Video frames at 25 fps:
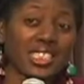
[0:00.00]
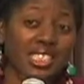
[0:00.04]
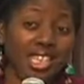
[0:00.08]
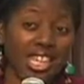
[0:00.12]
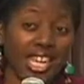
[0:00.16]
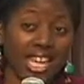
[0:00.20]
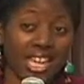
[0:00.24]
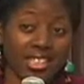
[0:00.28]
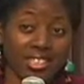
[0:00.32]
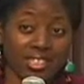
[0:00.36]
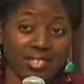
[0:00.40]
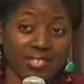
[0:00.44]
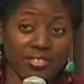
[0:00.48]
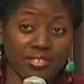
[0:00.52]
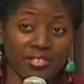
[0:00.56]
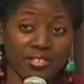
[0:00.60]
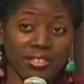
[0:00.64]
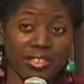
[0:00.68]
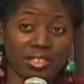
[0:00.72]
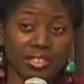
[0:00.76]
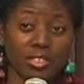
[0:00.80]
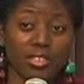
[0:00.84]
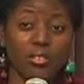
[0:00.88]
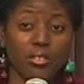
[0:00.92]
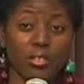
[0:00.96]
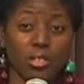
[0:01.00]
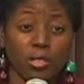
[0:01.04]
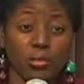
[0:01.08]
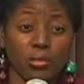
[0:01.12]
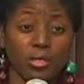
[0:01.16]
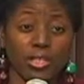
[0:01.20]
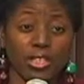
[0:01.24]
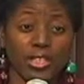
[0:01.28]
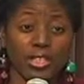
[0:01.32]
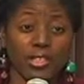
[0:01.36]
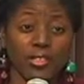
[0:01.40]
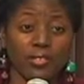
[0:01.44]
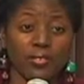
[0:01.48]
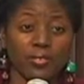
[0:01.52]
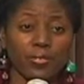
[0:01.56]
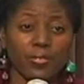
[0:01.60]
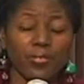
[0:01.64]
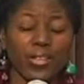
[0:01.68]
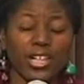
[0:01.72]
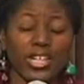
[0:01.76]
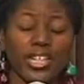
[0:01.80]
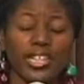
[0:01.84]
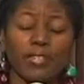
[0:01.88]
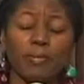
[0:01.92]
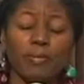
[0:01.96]
that, slowly,
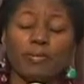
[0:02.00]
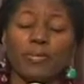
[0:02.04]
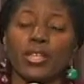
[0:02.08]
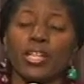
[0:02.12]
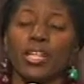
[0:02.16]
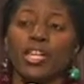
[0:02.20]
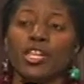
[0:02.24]
right?